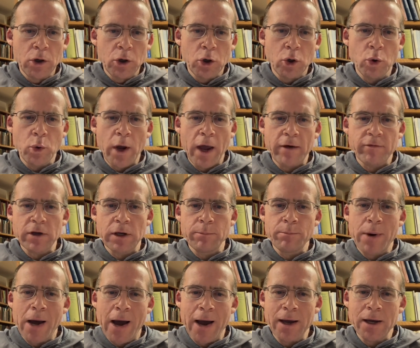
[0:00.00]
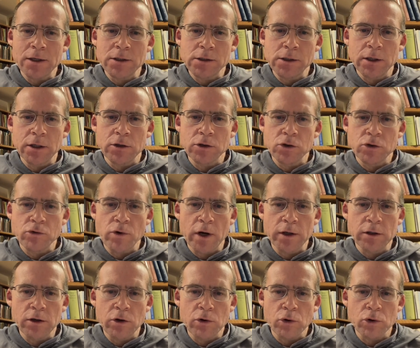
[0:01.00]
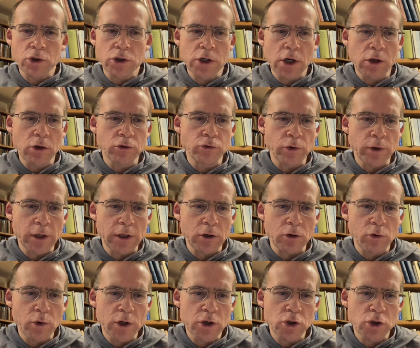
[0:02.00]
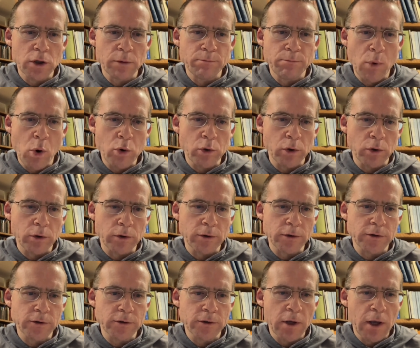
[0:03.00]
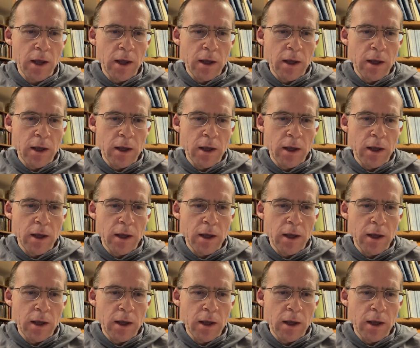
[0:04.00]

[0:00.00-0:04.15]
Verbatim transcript: who, having piously instructed her children in Christian morals,